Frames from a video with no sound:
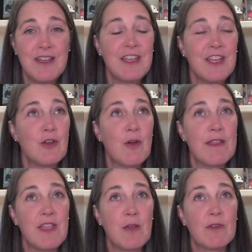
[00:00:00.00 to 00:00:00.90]
you know, I
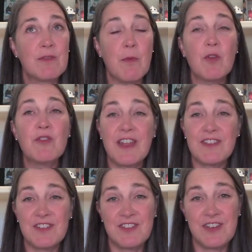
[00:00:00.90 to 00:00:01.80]
think what's most
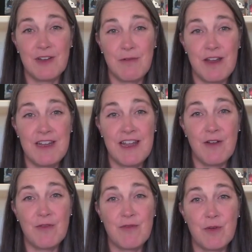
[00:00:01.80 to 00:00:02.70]
necessary right
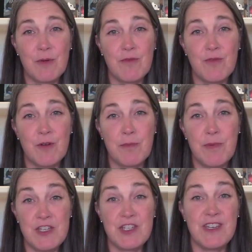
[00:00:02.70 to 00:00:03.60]
now for
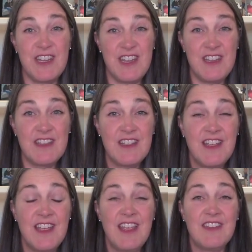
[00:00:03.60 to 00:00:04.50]
PG&E
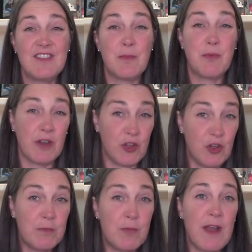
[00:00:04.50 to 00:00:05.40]
is to put
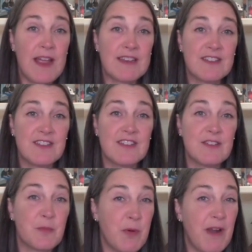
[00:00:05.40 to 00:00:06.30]
good practices,
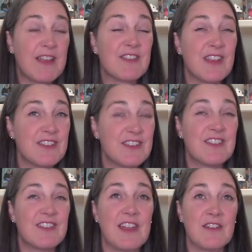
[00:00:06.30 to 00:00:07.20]
process, and
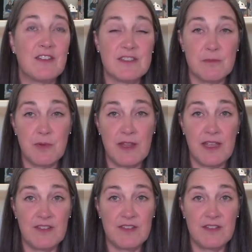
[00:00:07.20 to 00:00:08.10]
standards in
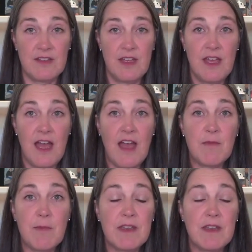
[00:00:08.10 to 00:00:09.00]
place. I've
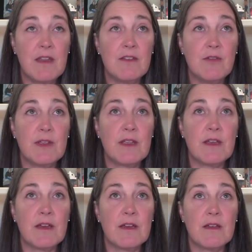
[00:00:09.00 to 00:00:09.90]
been doing
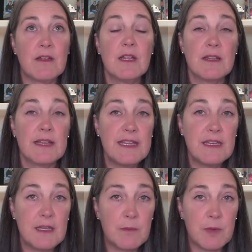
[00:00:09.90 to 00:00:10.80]

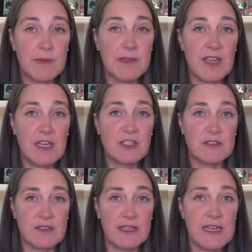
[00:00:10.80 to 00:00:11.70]
lean
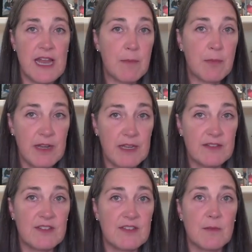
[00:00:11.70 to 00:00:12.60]
implementations, lean operating
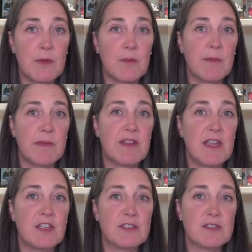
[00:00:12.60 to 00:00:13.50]
system
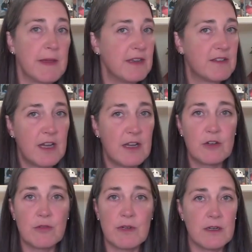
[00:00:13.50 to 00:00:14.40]
implementations my
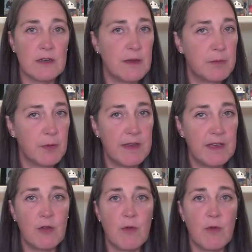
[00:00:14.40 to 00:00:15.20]
entire career, implementing